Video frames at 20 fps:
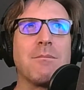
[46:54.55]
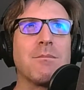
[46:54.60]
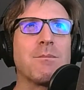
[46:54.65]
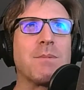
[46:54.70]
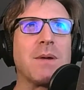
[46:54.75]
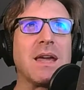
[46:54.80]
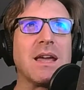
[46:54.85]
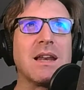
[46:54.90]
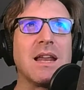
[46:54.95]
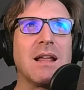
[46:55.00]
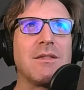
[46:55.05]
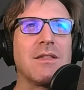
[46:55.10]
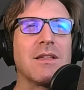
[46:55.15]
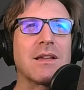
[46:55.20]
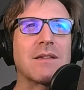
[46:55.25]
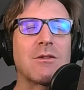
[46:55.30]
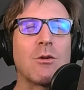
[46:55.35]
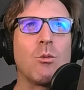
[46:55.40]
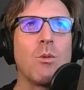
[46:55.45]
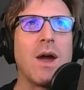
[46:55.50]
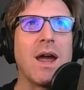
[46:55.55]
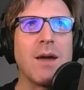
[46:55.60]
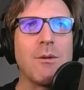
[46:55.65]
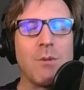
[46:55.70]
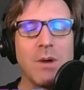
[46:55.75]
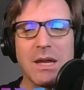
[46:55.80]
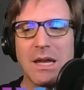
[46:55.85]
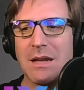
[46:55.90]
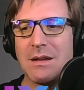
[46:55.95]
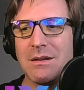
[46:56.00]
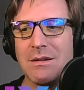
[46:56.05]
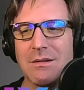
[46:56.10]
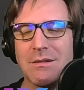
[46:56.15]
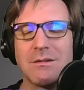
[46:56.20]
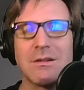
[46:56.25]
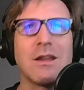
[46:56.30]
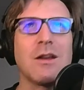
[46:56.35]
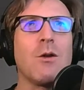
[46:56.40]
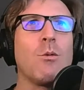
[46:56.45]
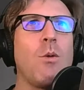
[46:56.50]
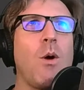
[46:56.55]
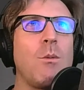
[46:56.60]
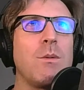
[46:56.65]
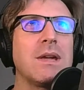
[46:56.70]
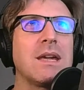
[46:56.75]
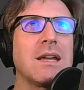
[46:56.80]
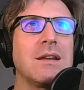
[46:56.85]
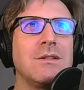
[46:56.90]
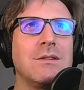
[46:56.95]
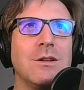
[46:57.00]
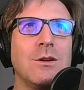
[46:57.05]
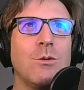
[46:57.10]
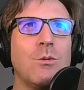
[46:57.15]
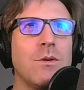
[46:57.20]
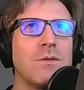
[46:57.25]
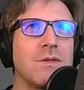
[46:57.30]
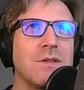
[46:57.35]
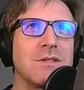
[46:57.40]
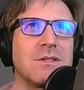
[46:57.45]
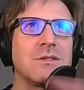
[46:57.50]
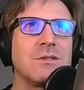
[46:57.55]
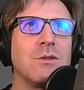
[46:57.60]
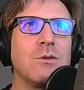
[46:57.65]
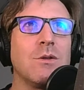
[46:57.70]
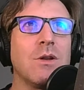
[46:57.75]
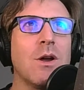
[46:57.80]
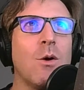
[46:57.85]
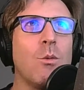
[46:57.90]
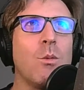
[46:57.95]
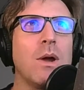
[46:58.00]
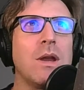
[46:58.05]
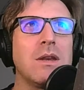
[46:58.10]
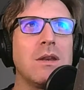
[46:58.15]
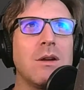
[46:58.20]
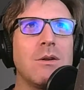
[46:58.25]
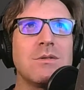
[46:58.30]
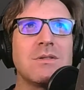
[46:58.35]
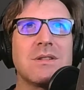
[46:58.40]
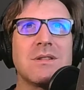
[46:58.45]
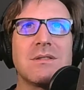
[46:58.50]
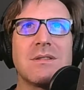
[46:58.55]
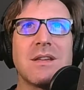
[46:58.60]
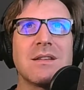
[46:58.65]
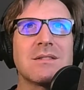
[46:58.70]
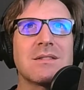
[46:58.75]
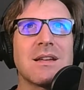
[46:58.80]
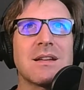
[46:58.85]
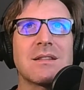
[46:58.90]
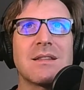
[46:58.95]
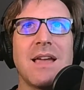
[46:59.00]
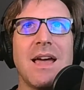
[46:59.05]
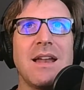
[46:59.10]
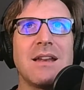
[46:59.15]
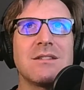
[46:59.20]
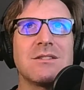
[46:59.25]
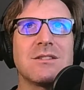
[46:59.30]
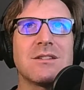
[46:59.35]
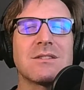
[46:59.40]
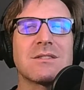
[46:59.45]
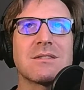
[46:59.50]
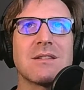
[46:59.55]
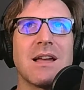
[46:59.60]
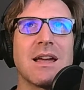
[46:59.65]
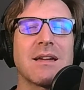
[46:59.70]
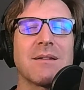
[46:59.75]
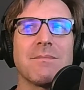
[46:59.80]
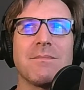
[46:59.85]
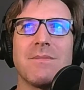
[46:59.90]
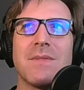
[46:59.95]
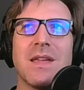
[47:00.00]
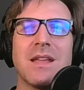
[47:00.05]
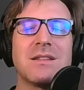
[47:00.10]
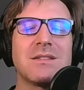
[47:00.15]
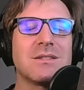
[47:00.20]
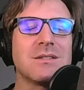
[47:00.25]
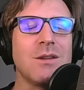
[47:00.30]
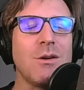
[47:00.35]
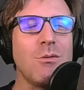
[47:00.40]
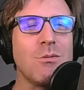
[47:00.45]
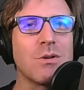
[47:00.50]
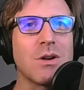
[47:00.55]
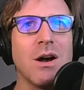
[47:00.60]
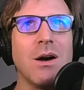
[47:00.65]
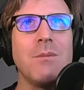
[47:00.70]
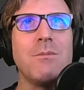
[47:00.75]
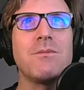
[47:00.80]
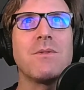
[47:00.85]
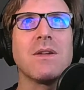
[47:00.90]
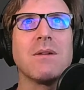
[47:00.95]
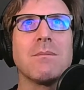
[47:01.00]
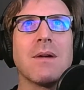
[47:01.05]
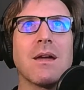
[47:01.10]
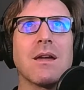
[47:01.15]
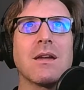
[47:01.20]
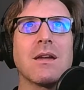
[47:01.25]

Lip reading: being like the way we can, what we can do with the studio windows and things like that. It's just like it's so comfy.